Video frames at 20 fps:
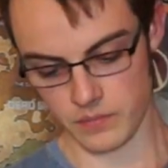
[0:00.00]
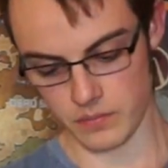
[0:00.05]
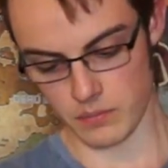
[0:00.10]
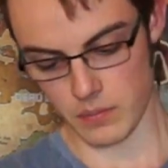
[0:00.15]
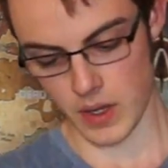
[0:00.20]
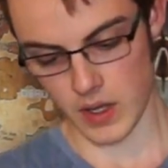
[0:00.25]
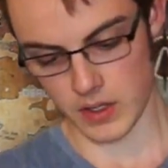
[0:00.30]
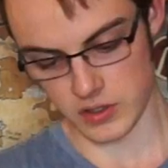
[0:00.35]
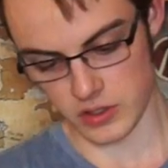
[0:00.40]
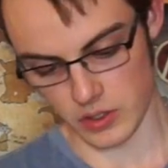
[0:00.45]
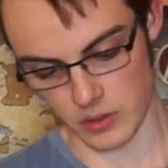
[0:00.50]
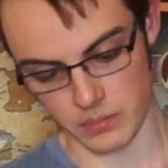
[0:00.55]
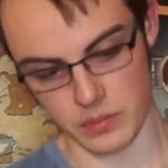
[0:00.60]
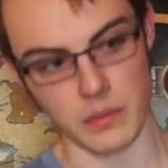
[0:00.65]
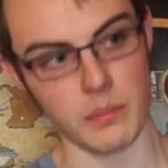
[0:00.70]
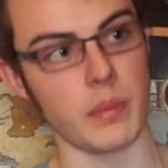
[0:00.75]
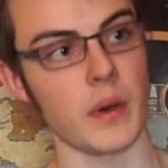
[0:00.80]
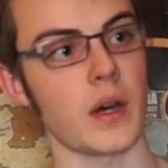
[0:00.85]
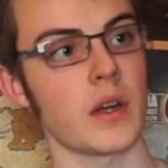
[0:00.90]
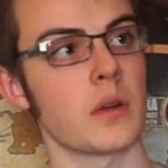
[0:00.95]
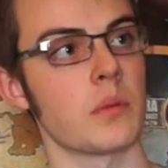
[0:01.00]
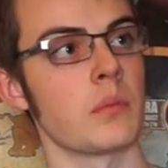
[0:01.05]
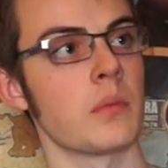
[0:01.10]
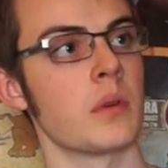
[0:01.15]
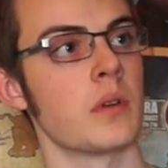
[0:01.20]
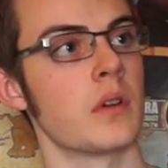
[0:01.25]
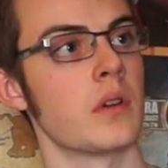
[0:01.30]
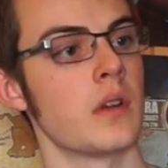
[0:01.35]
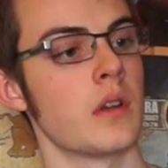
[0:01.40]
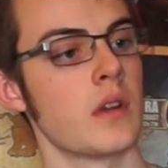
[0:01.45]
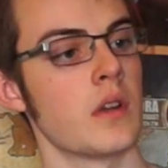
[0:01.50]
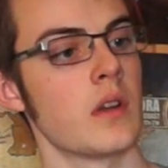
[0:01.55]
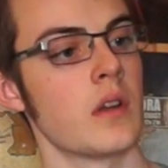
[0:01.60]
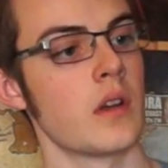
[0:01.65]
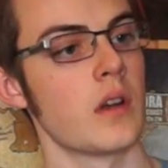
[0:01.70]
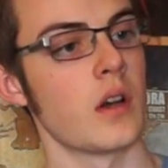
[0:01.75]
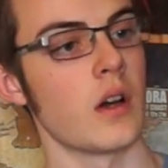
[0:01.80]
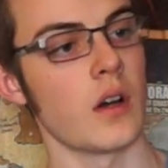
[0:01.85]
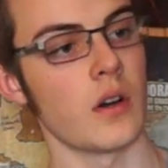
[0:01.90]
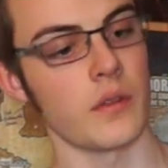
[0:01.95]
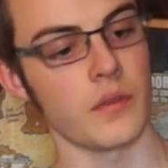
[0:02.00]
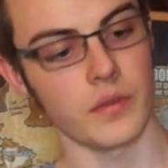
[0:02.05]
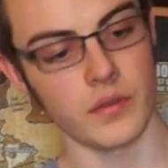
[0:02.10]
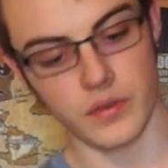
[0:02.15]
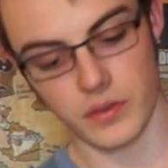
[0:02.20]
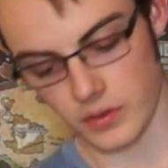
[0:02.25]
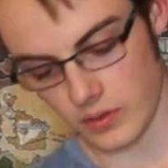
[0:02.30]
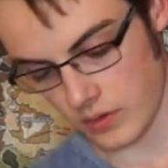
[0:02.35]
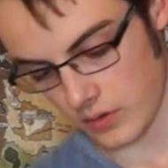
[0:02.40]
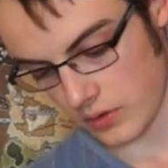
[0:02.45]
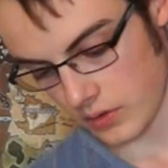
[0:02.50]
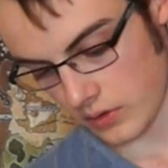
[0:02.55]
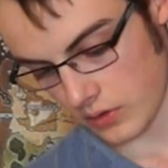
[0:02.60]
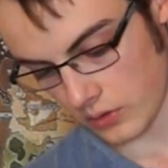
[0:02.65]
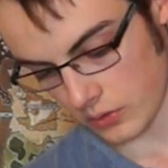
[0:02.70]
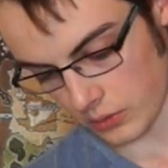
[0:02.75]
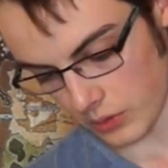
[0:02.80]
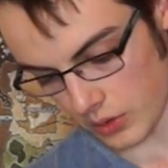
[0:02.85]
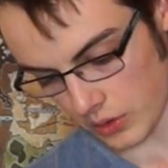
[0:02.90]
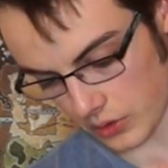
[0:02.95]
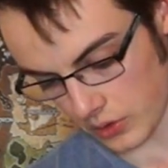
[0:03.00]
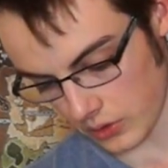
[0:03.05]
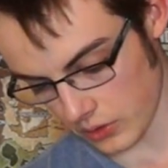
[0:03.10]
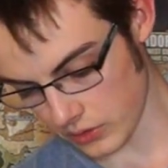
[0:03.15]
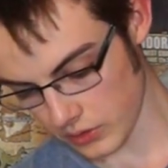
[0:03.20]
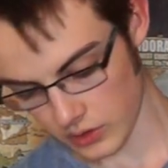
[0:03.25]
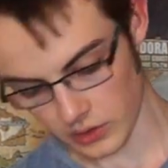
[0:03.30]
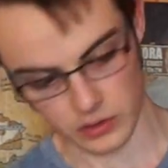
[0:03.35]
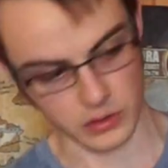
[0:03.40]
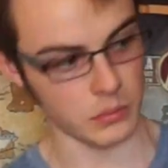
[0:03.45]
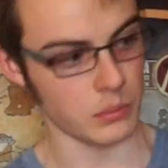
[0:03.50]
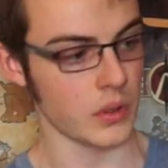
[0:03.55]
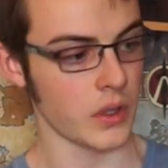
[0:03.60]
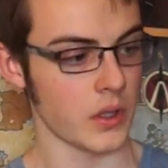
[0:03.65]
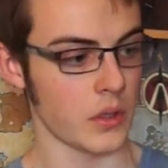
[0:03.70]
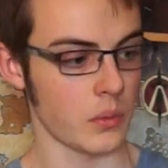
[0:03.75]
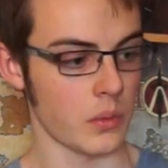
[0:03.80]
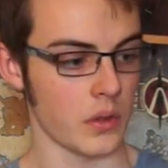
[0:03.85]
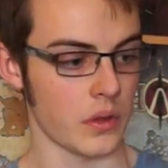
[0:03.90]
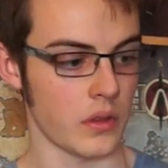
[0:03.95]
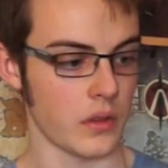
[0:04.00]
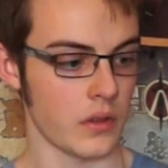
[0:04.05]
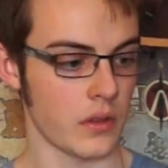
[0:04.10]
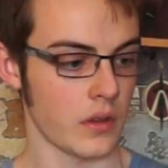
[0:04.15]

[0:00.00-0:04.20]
match up the bottom of Ryuko's scissor blade with,